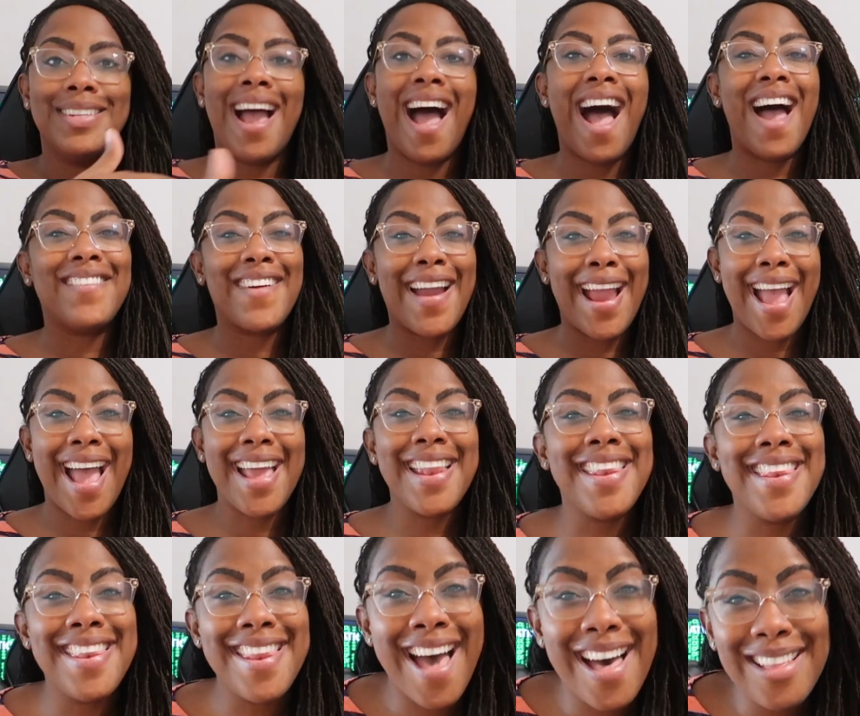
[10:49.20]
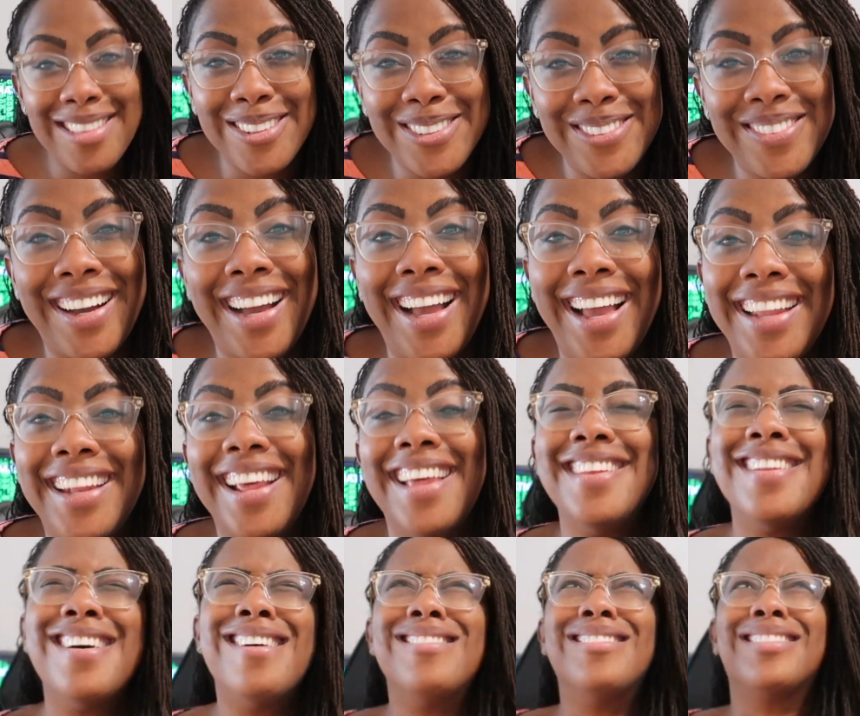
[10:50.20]
All right, another one,
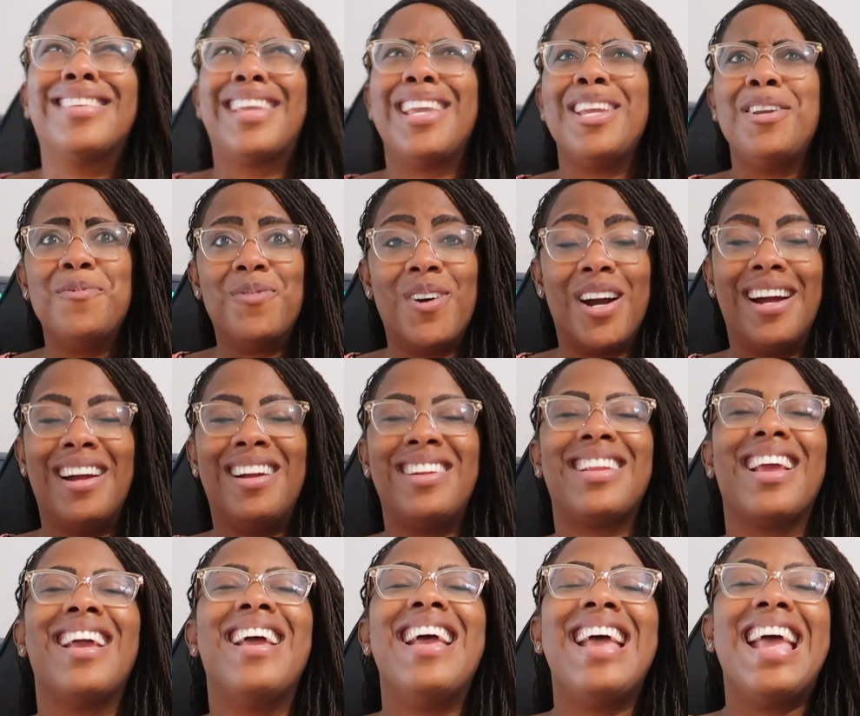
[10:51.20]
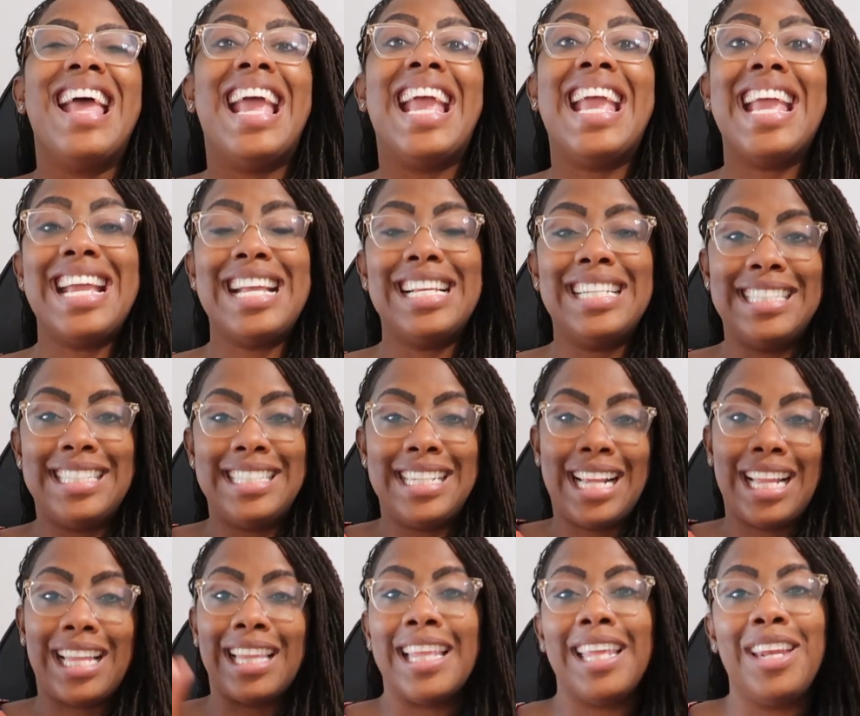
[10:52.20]
another keyword is
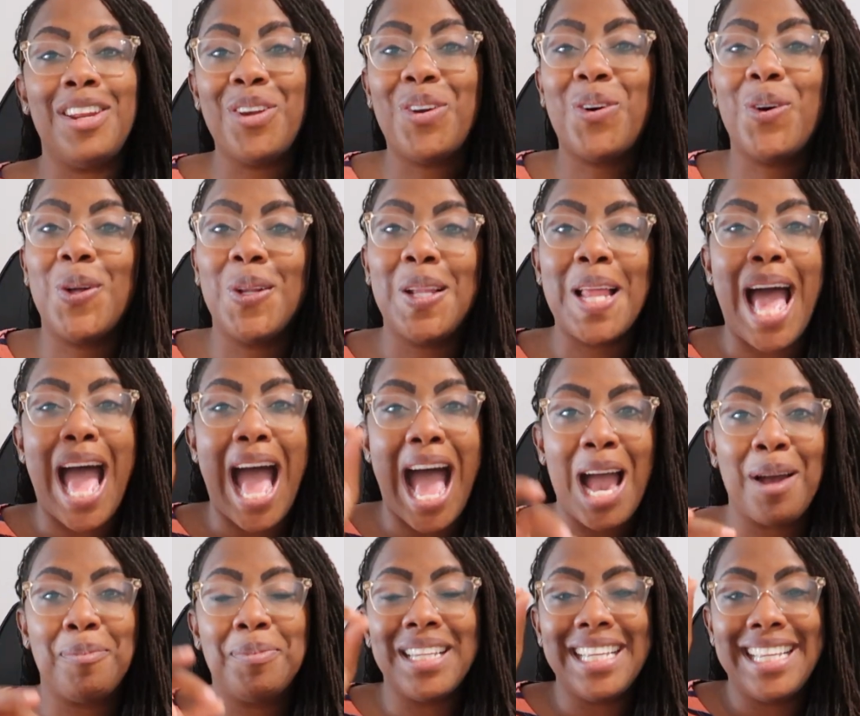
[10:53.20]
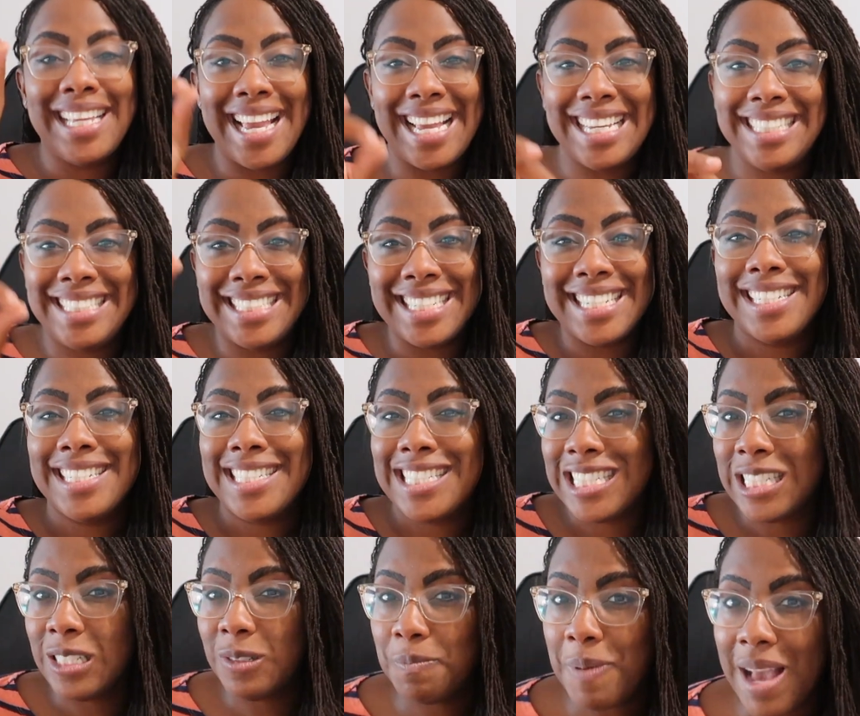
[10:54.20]
clinical application
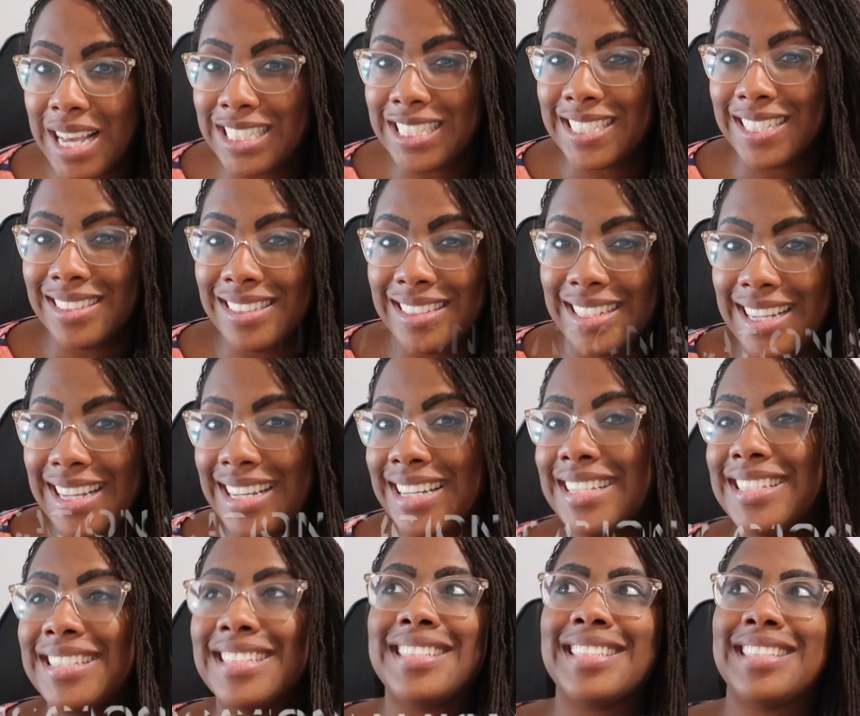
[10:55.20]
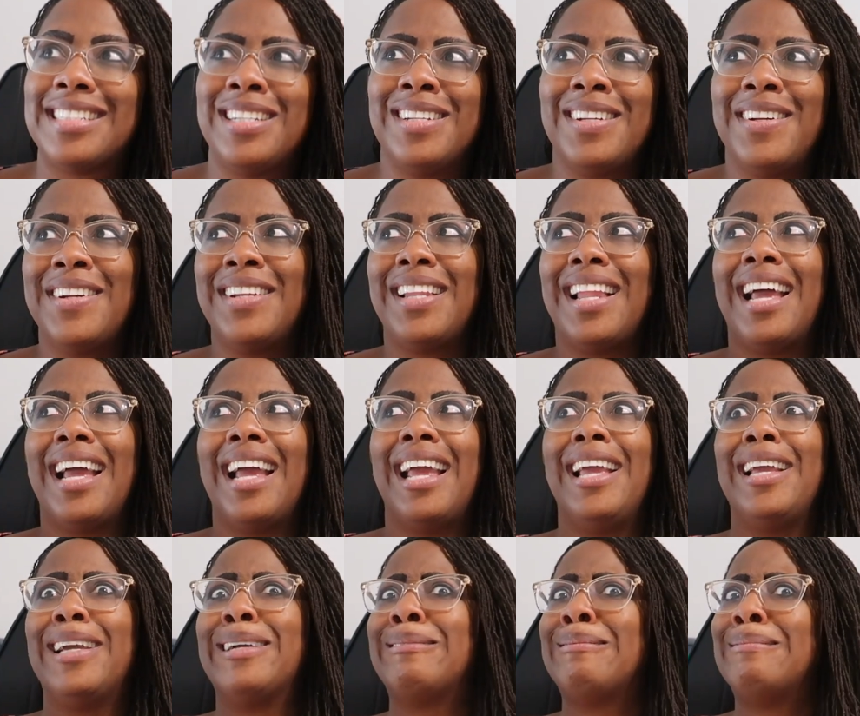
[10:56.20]
specialist. You're
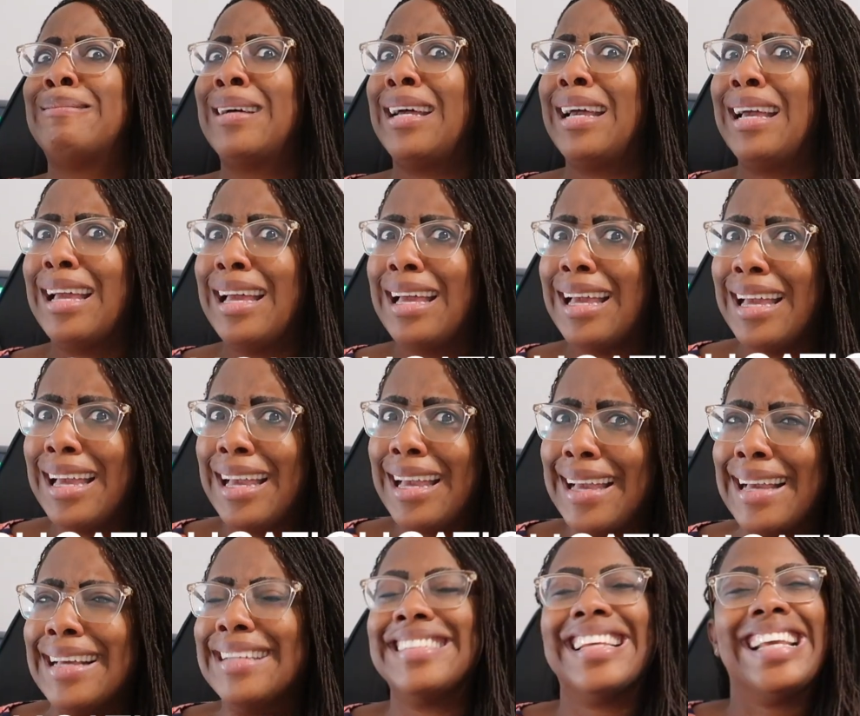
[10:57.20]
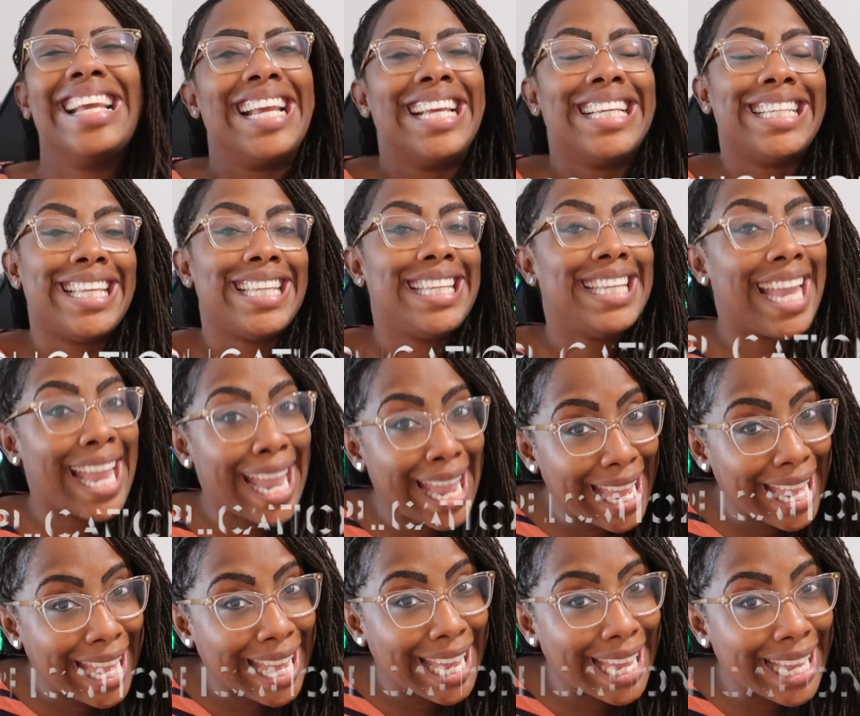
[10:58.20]
like, what?
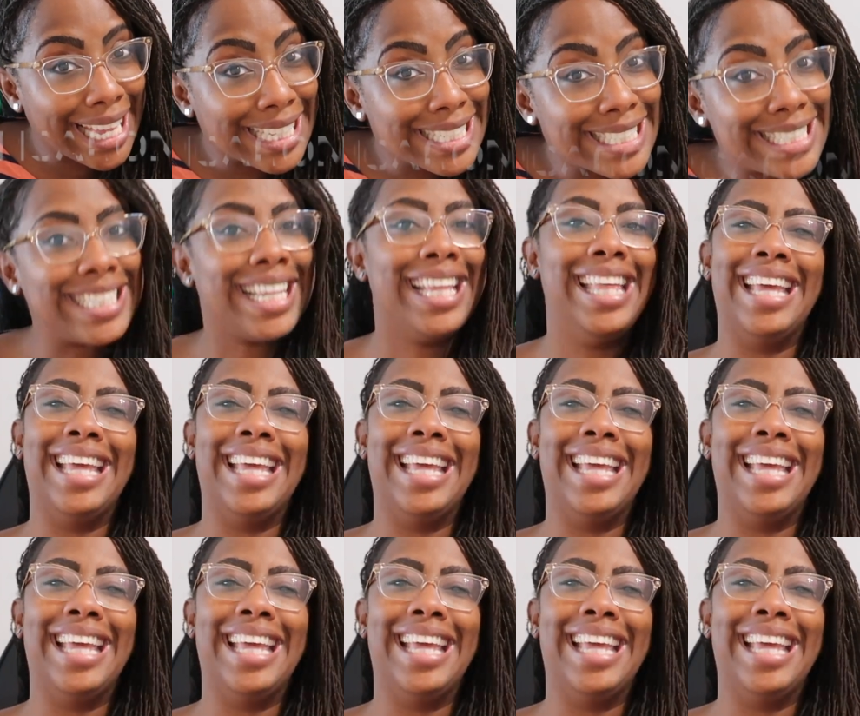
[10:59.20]
Yes.